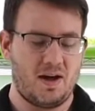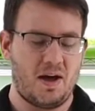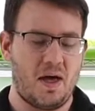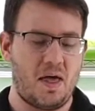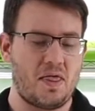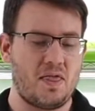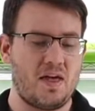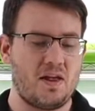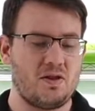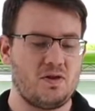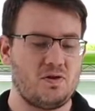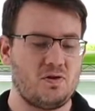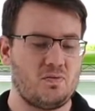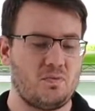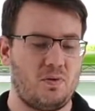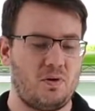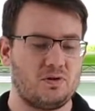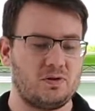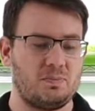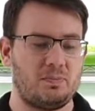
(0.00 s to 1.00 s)
And then you
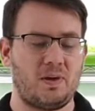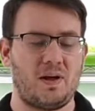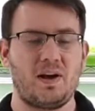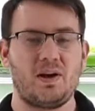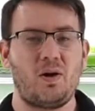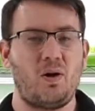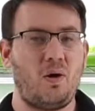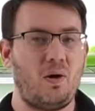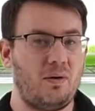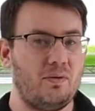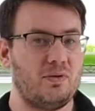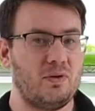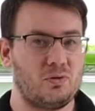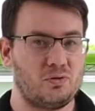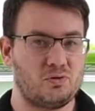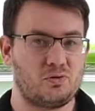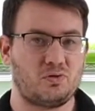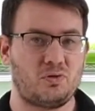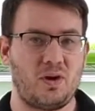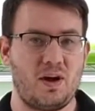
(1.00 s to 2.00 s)
multiply all of
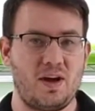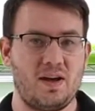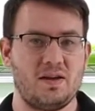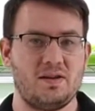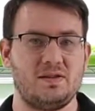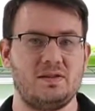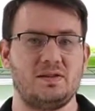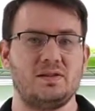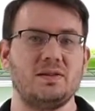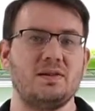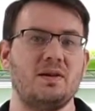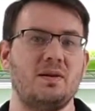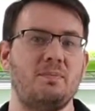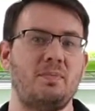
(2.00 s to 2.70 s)
those trays